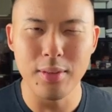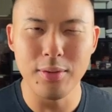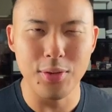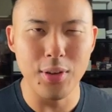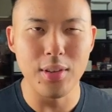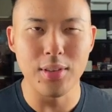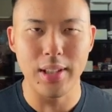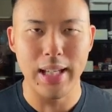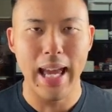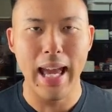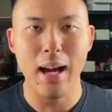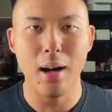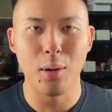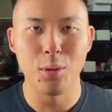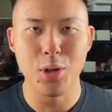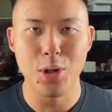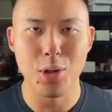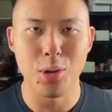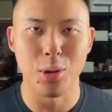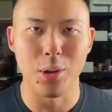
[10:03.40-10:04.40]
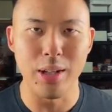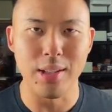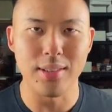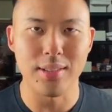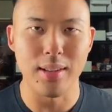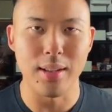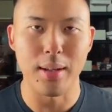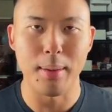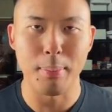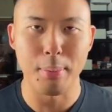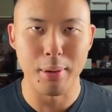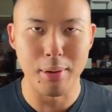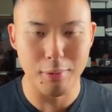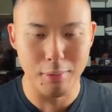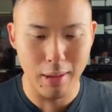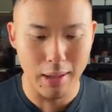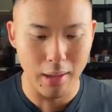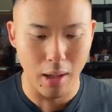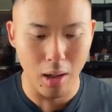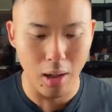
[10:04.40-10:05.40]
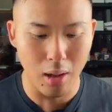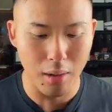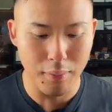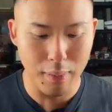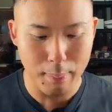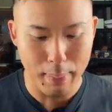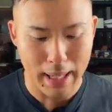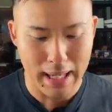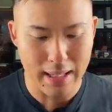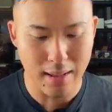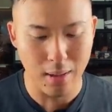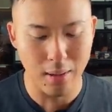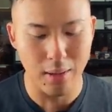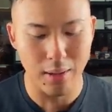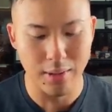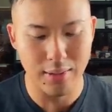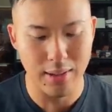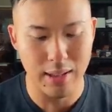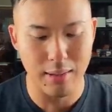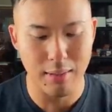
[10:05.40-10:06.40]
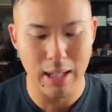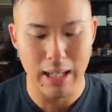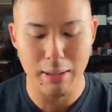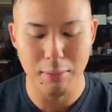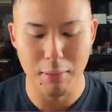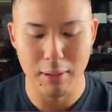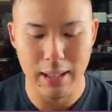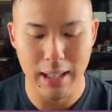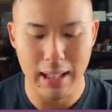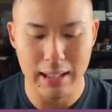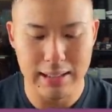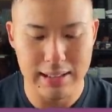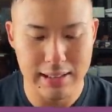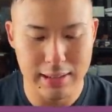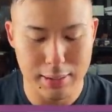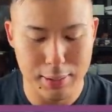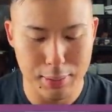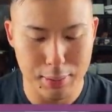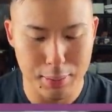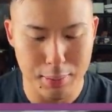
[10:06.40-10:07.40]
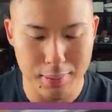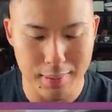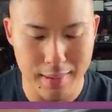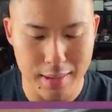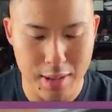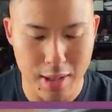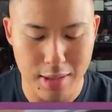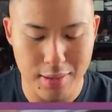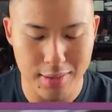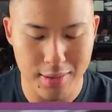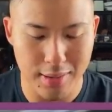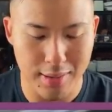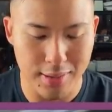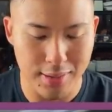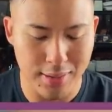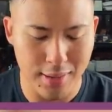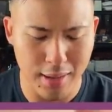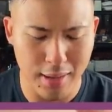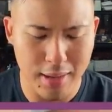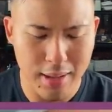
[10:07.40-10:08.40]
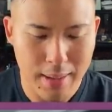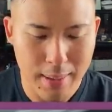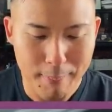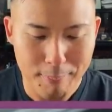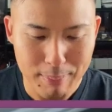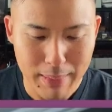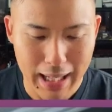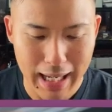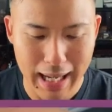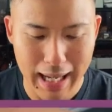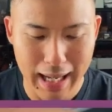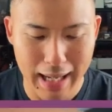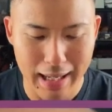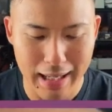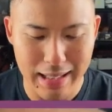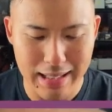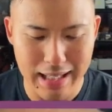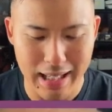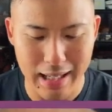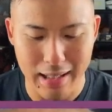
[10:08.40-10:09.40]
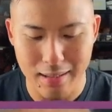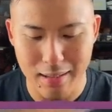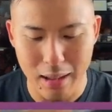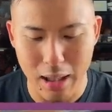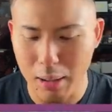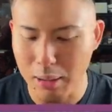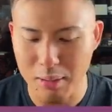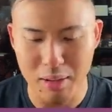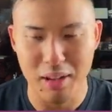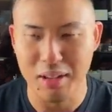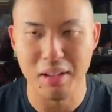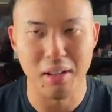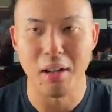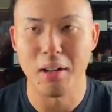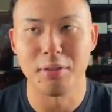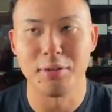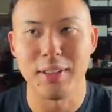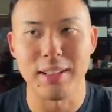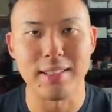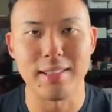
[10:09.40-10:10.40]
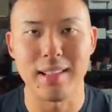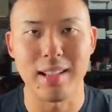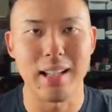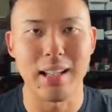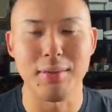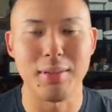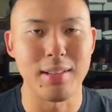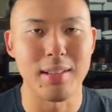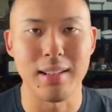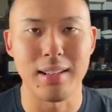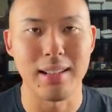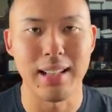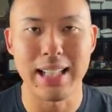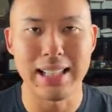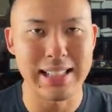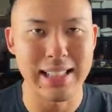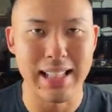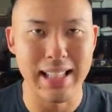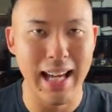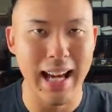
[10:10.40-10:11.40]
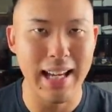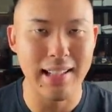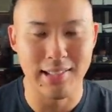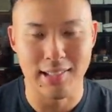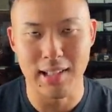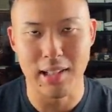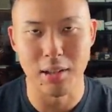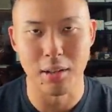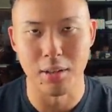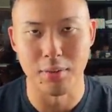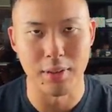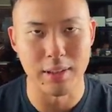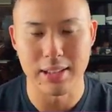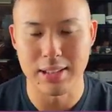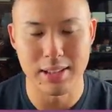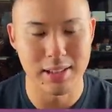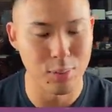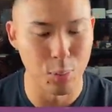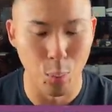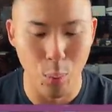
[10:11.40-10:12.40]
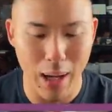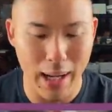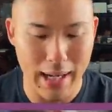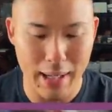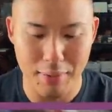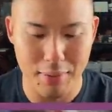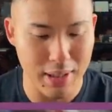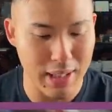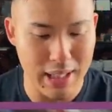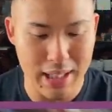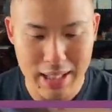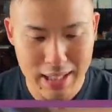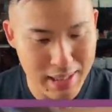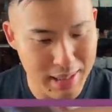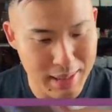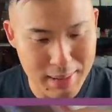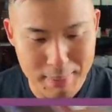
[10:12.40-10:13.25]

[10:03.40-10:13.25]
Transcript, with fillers: confused, like how short is the print run of the Peacocks in regards to the Genesis. So I don't know if it's even less than the case hit or if it's one every